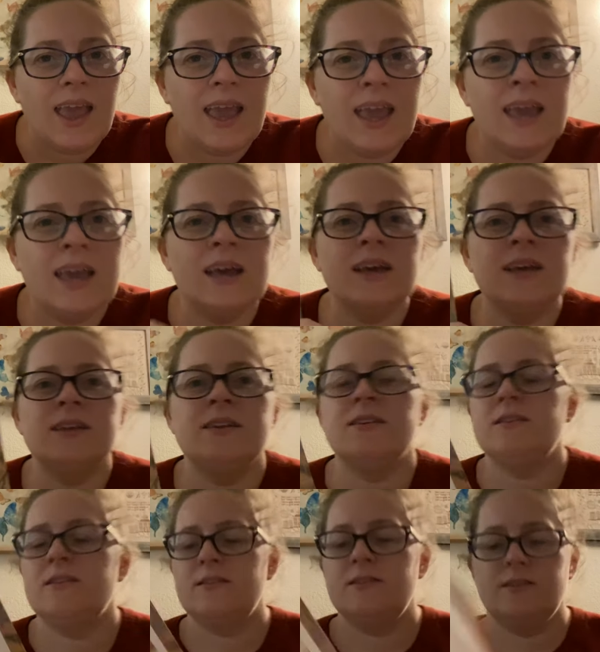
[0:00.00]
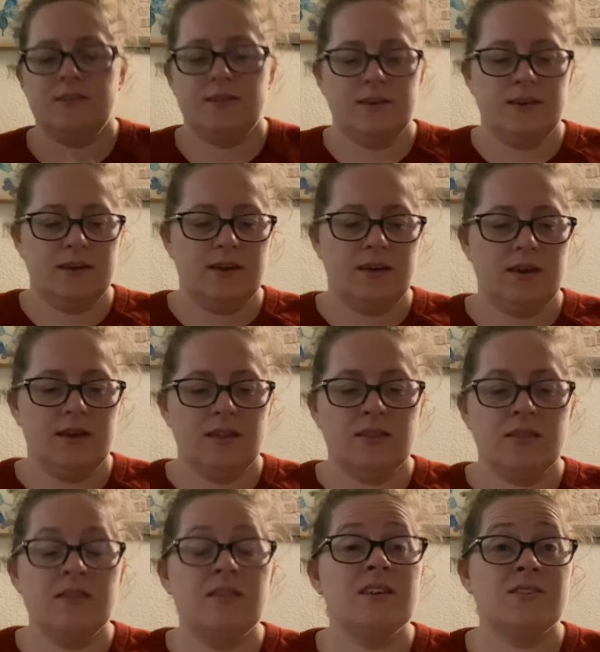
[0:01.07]
And
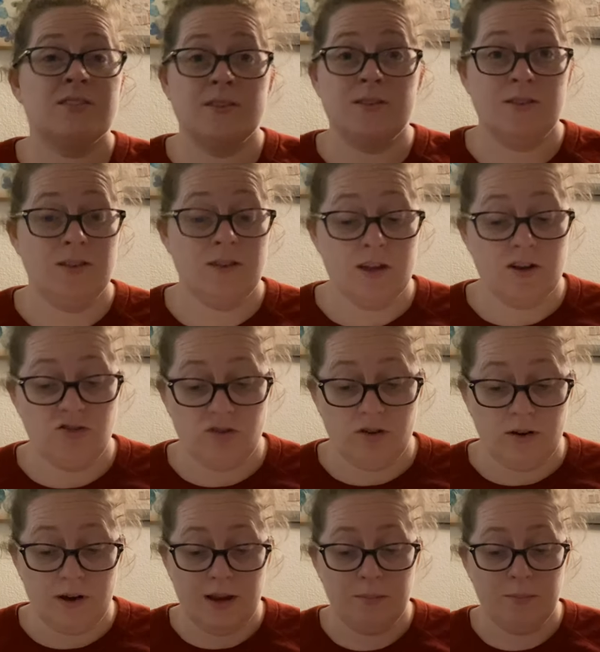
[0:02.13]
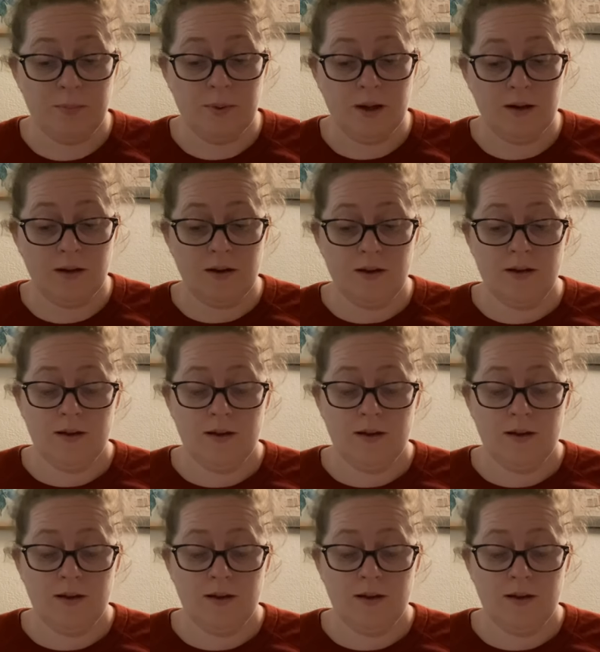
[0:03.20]
this is such a great book.